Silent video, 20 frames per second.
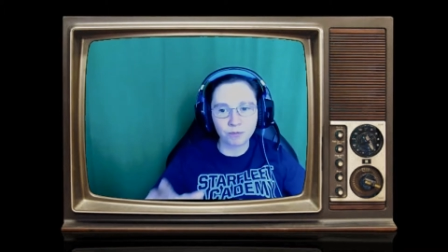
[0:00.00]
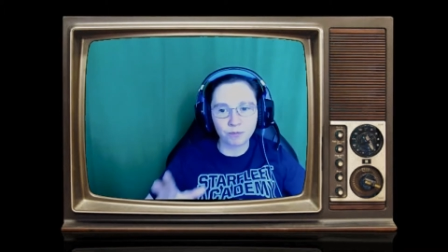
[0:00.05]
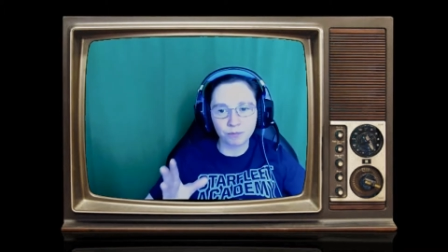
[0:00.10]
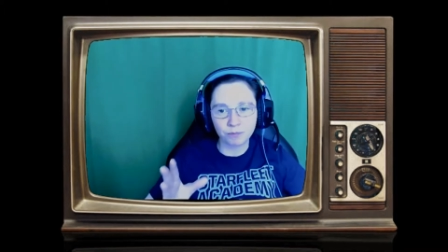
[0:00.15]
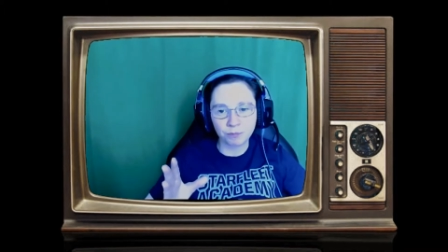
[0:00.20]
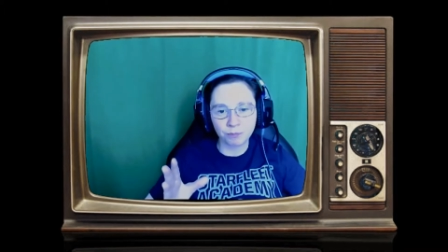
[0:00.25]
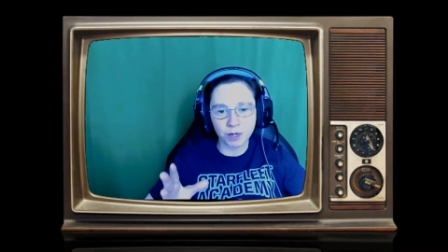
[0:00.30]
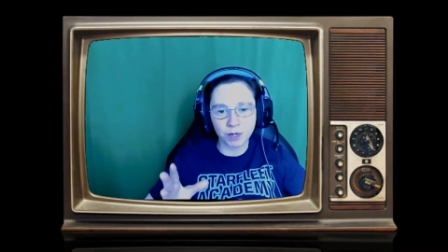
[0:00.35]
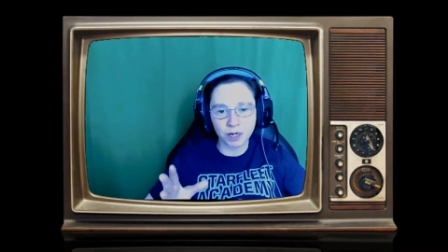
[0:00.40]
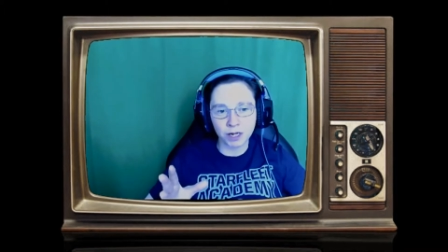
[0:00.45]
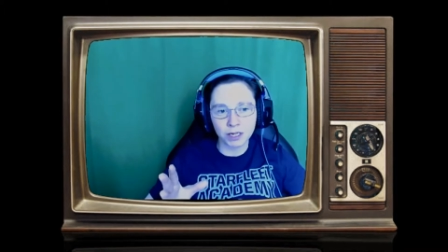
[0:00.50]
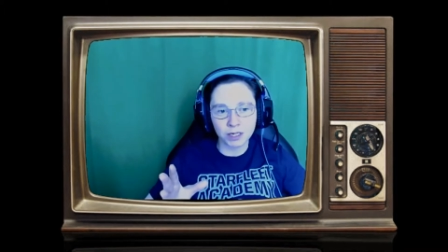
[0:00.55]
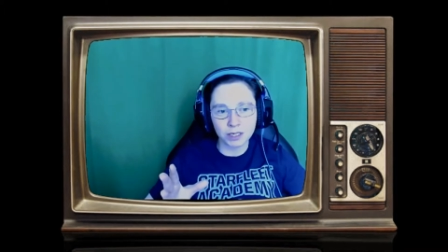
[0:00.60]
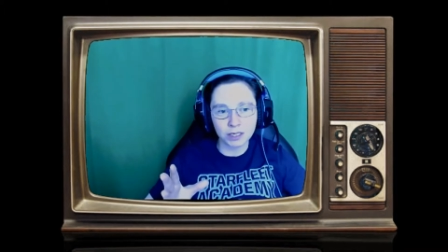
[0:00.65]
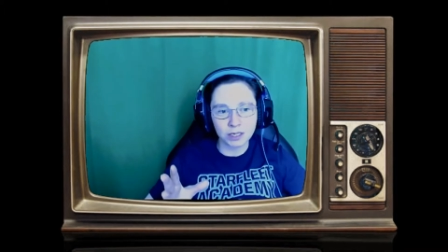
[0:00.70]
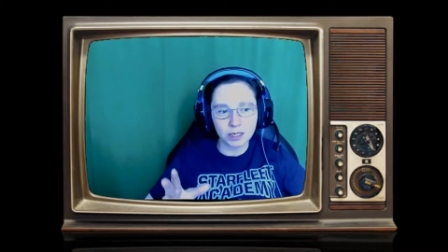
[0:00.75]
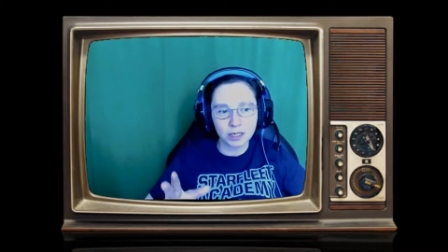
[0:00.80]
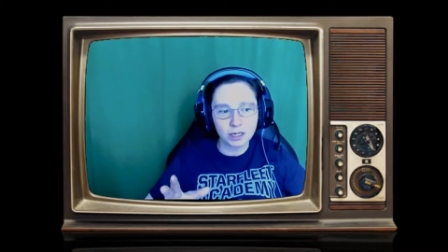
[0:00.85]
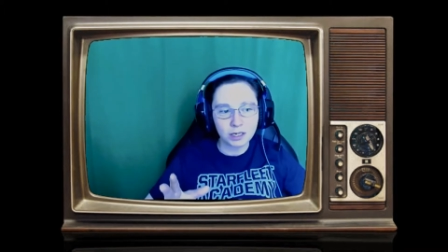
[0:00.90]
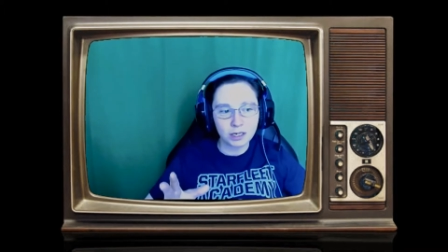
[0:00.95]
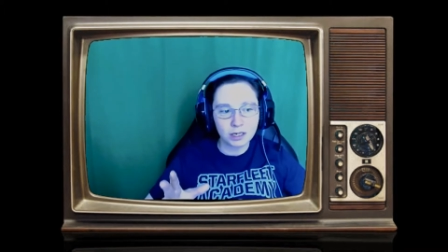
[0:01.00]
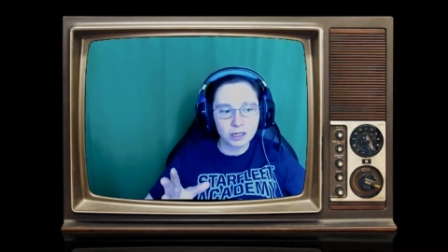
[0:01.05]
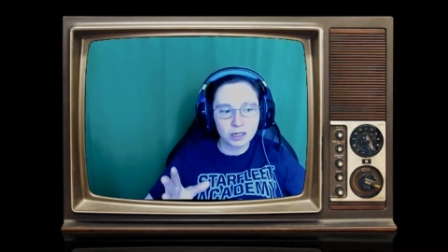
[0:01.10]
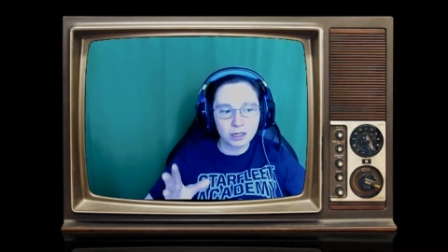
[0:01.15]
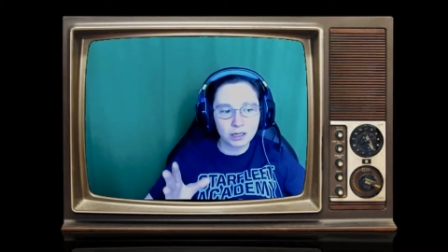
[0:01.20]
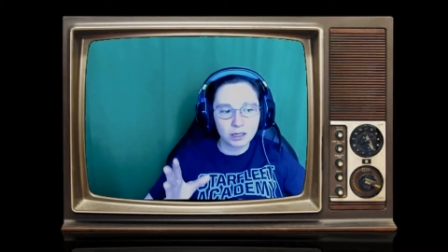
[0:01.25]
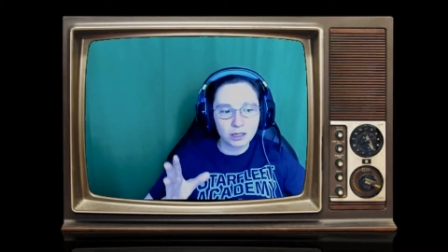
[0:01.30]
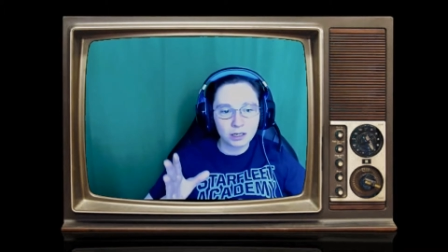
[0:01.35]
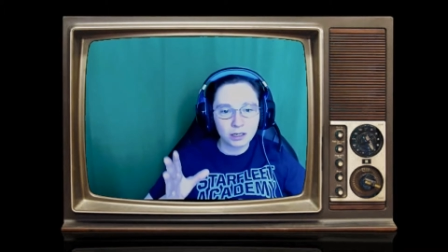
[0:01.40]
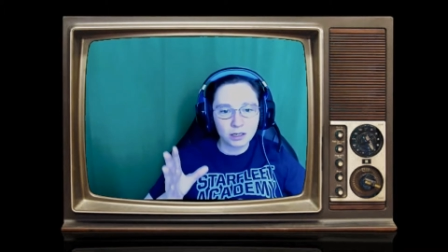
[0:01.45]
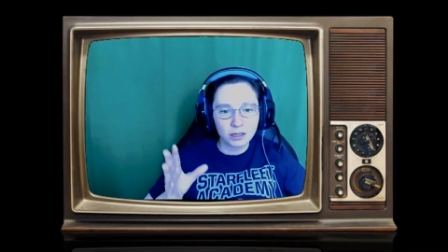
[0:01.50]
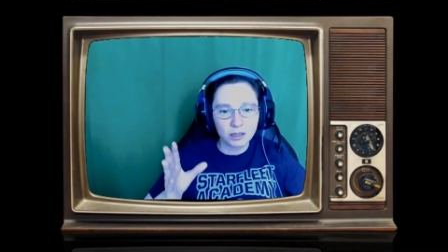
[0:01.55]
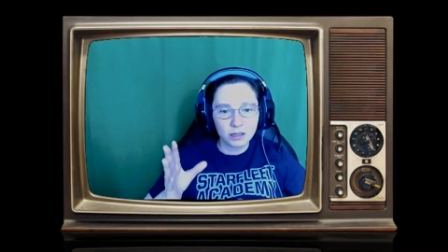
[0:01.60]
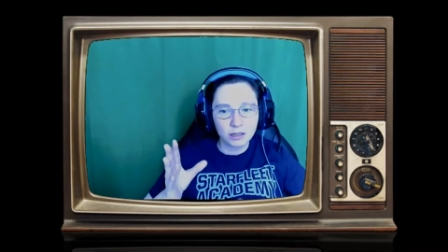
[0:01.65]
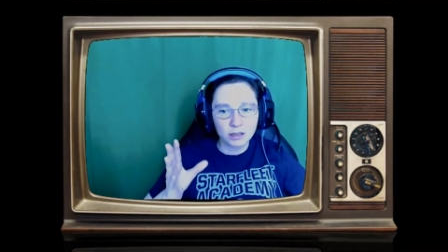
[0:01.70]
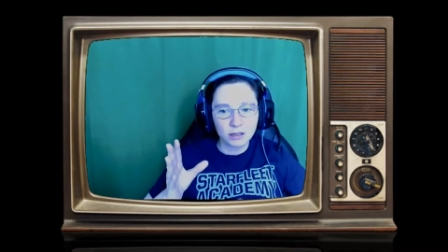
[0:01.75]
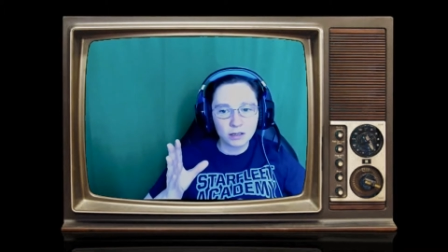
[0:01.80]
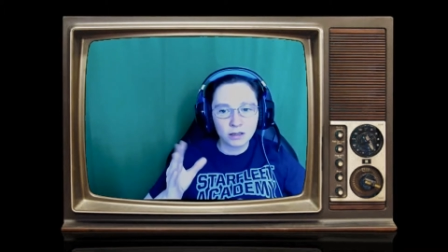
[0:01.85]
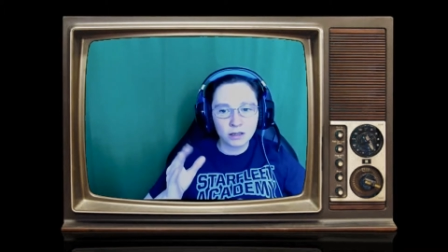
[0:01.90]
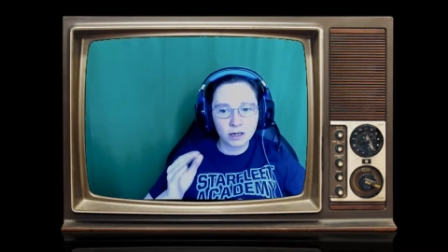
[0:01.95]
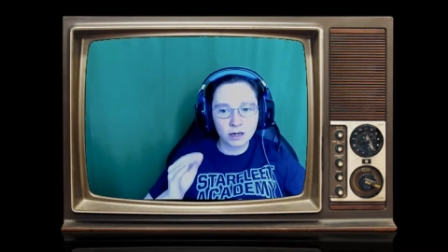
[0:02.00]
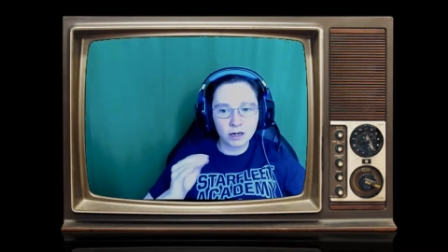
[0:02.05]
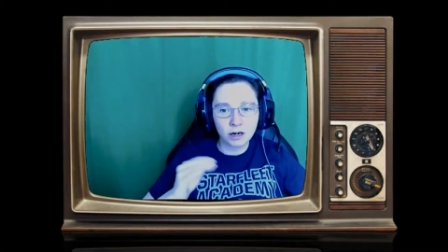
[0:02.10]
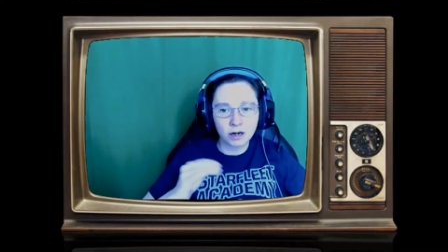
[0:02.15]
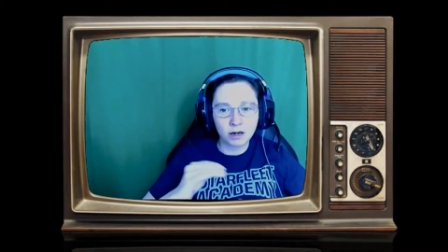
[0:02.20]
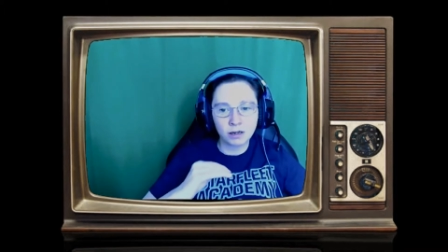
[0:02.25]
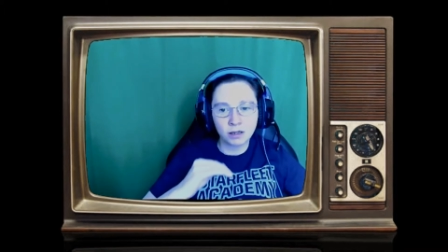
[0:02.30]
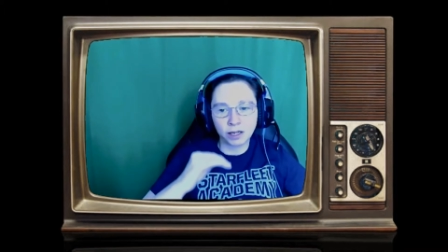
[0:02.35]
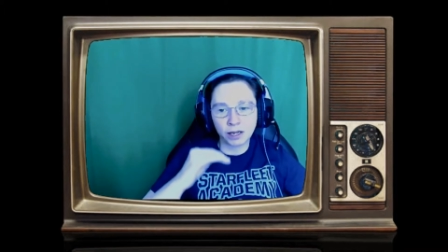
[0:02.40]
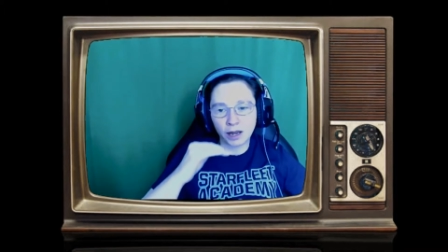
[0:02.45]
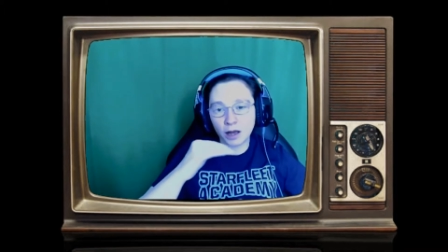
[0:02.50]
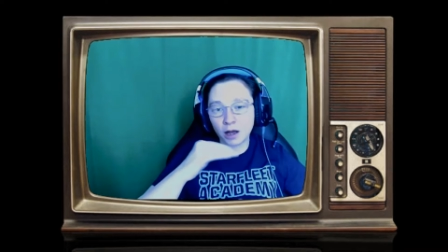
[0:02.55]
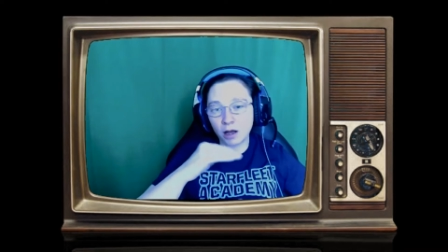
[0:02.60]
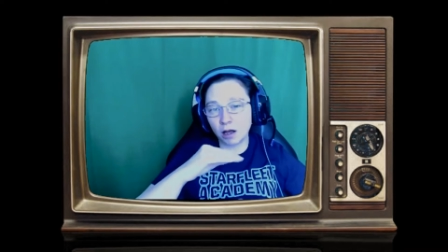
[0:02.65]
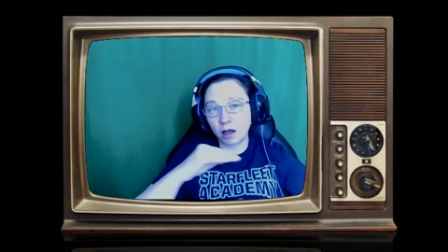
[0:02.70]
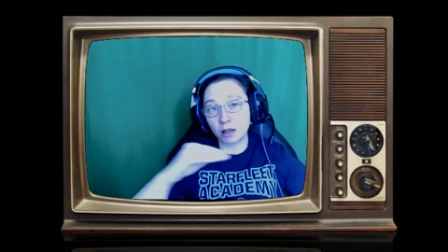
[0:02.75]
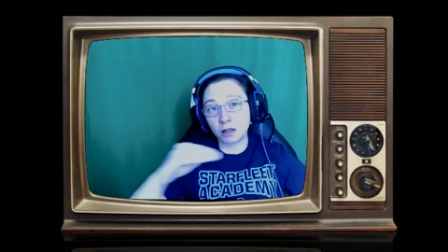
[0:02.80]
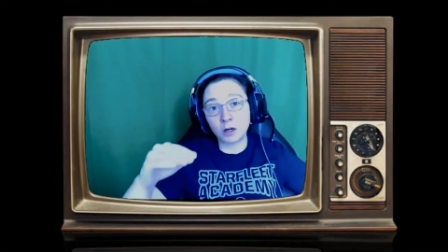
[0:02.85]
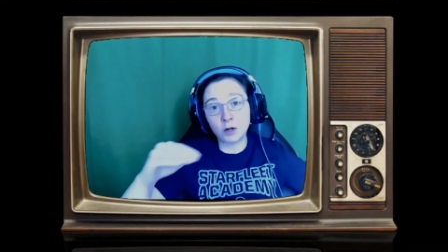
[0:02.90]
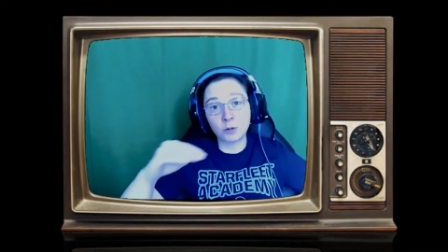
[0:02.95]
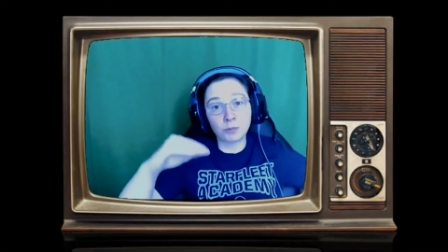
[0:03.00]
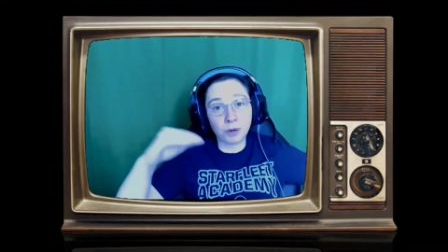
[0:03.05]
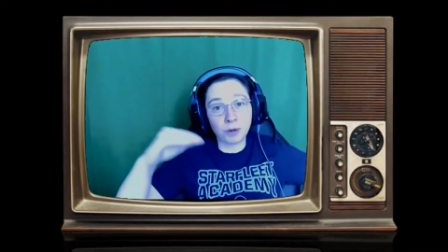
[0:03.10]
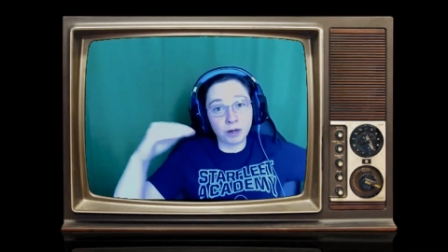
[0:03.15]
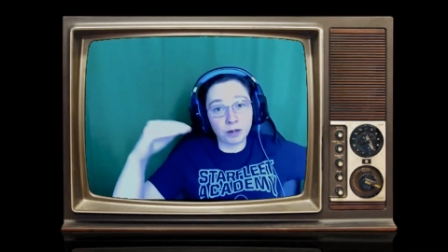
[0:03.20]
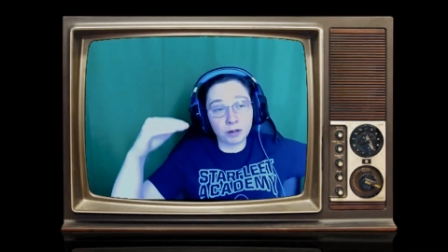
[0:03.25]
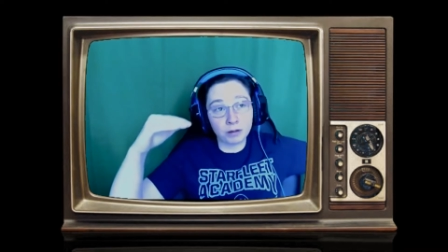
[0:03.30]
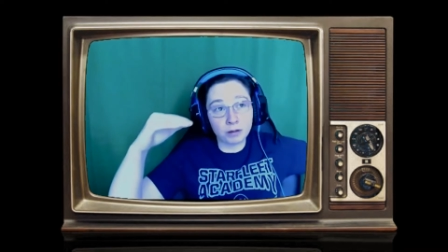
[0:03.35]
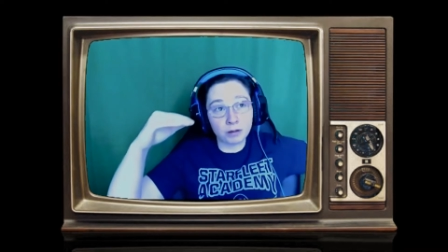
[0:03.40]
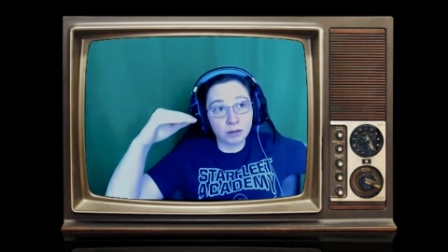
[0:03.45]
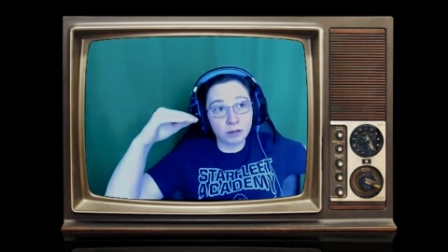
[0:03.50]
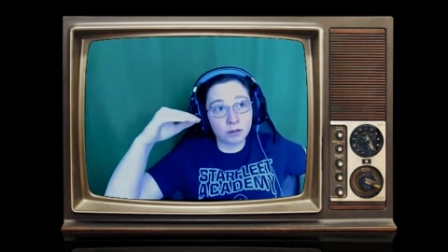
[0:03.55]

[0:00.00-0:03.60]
but they're above,